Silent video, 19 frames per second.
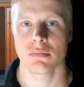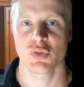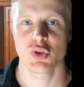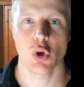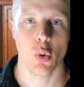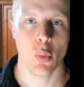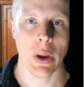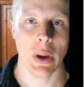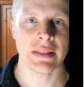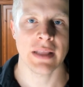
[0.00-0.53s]

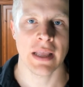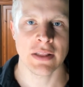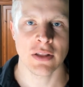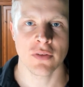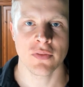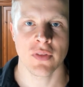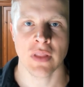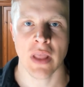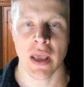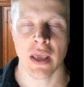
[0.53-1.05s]
So at the
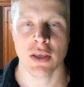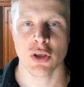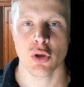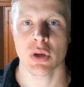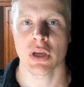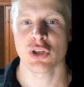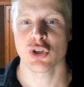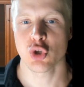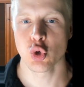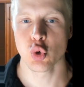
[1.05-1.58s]
end of the day,
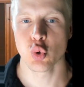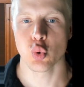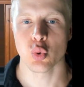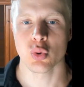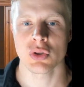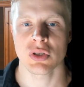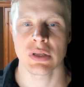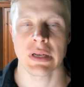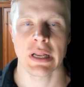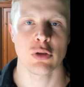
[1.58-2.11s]
you can
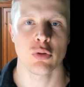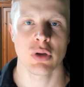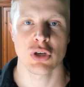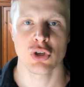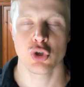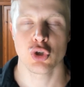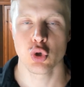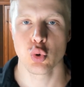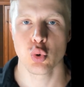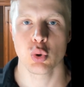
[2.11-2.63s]
choose. Like you
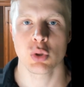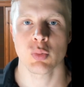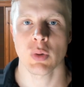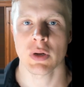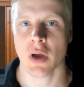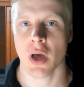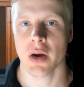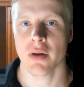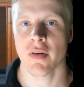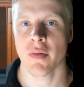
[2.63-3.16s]
can choose
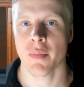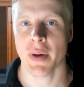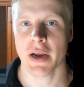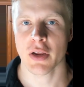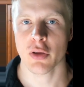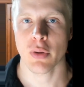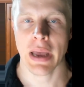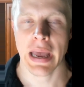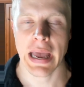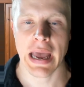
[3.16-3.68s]
what kind of a
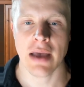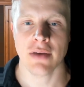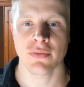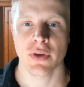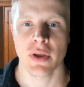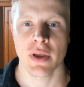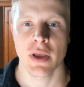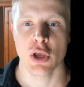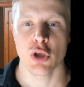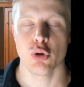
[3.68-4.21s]
body you have.